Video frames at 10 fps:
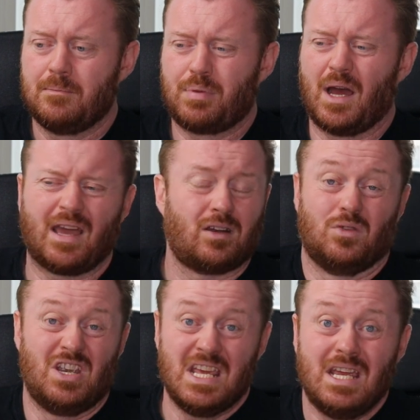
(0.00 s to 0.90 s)
but I
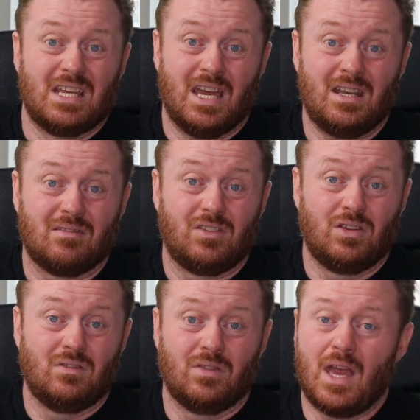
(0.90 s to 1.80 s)
don't need it,
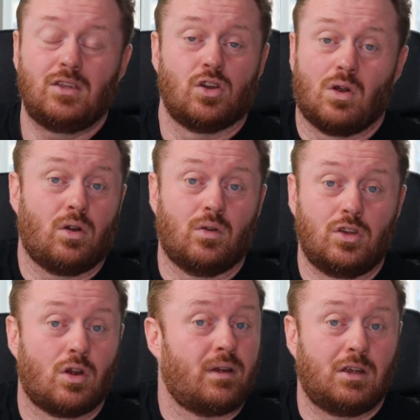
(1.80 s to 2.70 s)
then you're
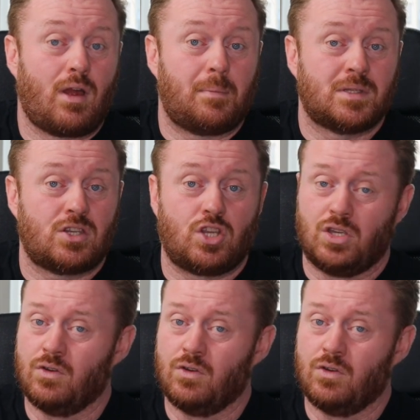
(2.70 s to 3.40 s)
you're in a great position.